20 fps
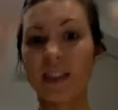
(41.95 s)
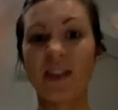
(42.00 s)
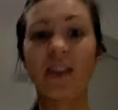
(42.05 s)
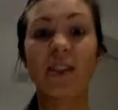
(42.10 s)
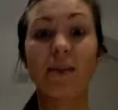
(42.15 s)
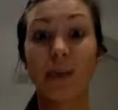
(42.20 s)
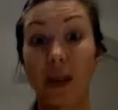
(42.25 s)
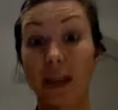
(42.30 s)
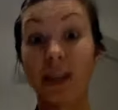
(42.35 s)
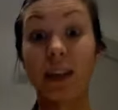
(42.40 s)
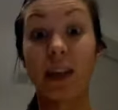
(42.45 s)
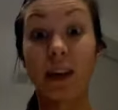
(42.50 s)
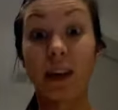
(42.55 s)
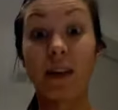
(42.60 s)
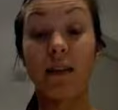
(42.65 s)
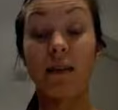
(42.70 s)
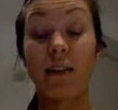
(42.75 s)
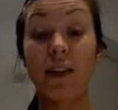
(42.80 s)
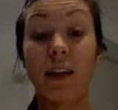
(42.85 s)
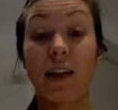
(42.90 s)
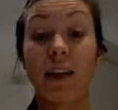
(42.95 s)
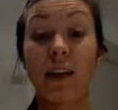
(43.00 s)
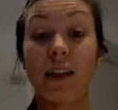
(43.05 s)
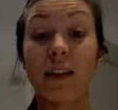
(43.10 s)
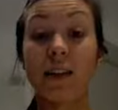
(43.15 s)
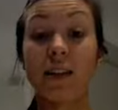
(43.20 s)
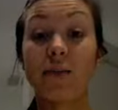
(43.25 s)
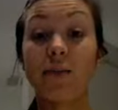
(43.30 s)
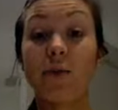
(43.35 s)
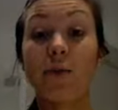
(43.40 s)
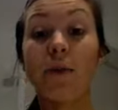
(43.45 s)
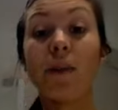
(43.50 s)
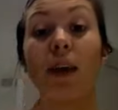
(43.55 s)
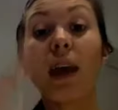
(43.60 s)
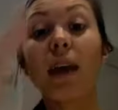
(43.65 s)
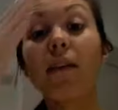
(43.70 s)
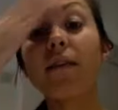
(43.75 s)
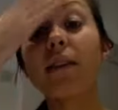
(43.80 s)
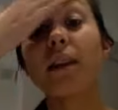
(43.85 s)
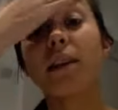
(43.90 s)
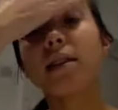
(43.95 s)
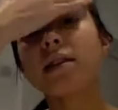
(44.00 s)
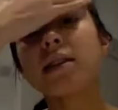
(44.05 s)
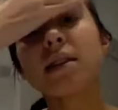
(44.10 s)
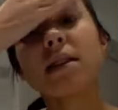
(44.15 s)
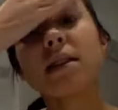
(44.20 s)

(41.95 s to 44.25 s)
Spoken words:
It just makes it like a really nice smooth canvas.